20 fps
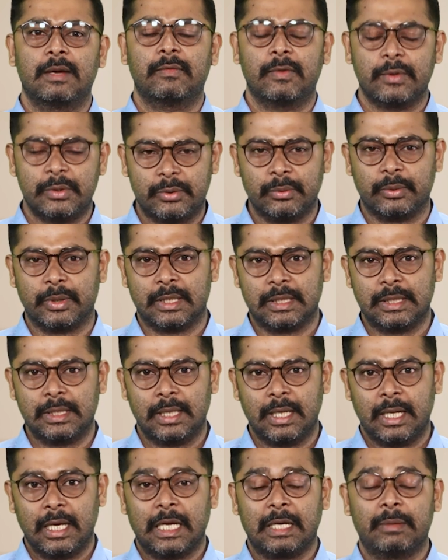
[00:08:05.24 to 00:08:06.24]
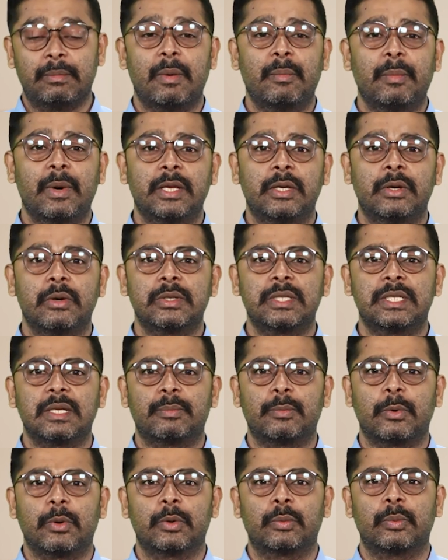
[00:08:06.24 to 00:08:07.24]
for students. Remember, your
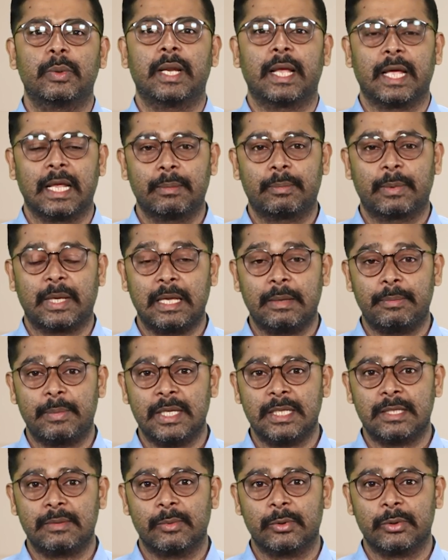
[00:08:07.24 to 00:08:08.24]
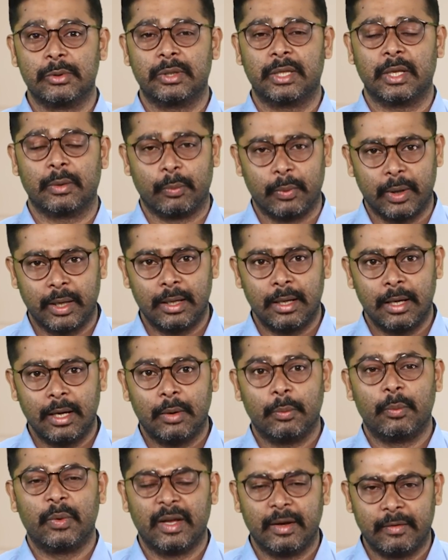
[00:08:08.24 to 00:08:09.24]
support will help keep EastMojo the way
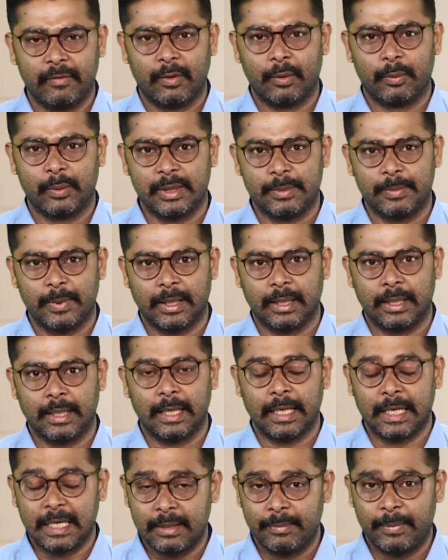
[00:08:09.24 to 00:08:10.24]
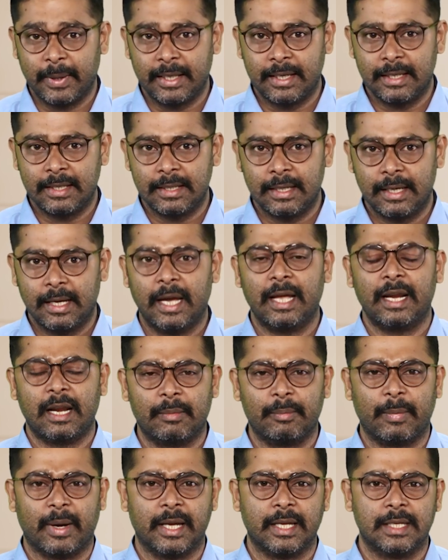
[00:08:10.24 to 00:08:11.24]
we have always been, independent and
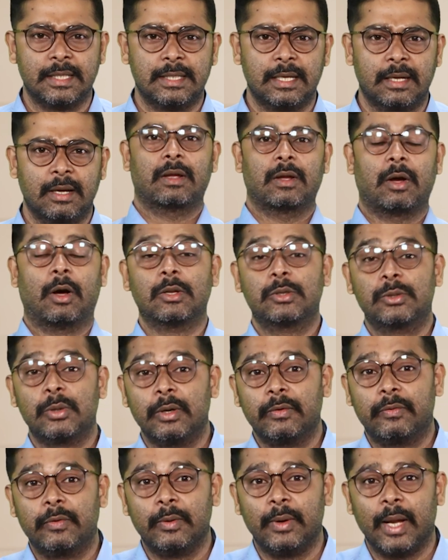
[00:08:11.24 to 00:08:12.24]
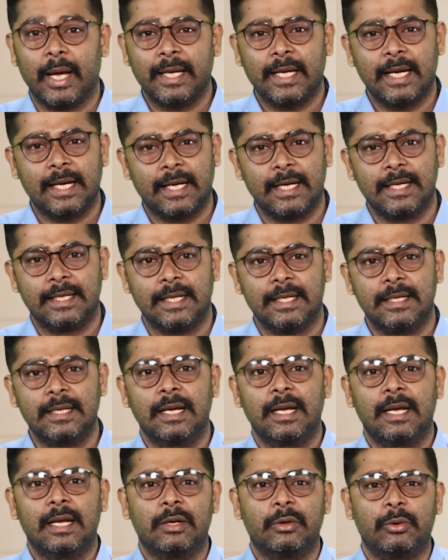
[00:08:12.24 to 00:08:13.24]
unbiased. Also, if you like our content,
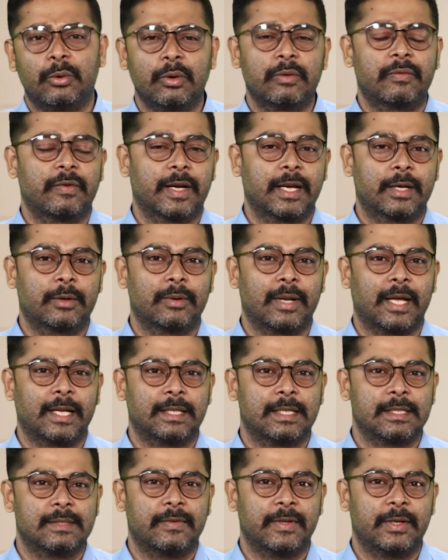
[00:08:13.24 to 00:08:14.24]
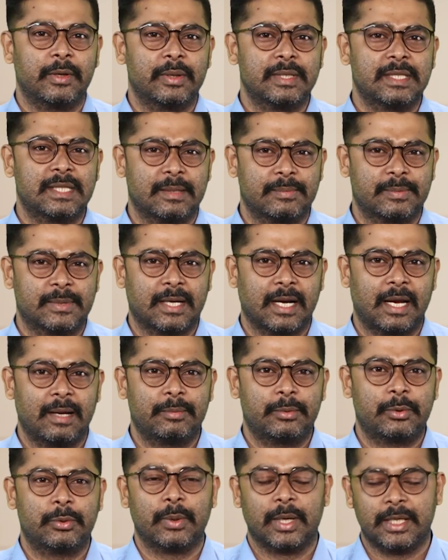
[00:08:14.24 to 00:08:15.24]
don't forget to like this video and
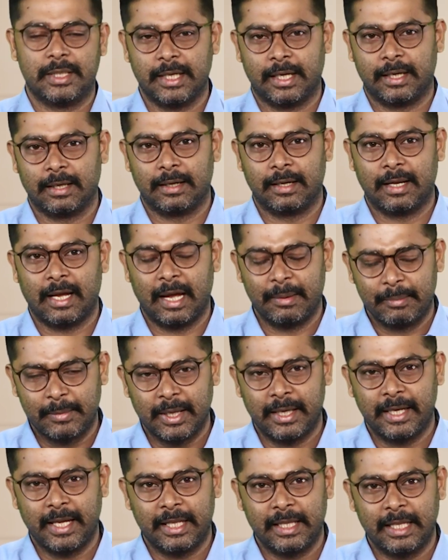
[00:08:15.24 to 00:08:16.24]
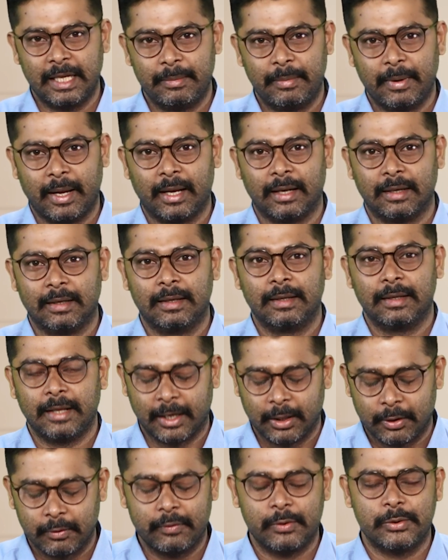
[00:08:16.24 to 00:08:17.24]
subscribe to our channel. I'm Kalyan Dev and
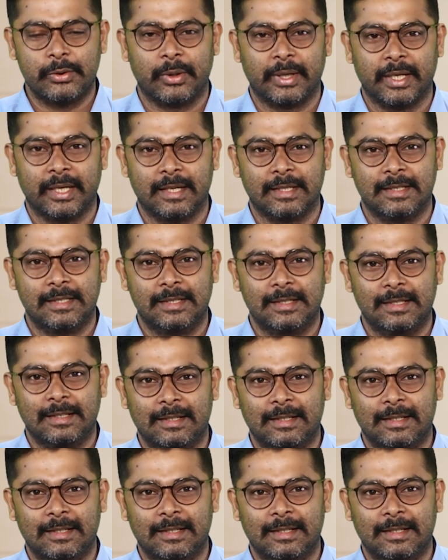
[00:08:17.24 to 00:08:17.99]
thank you for joining us.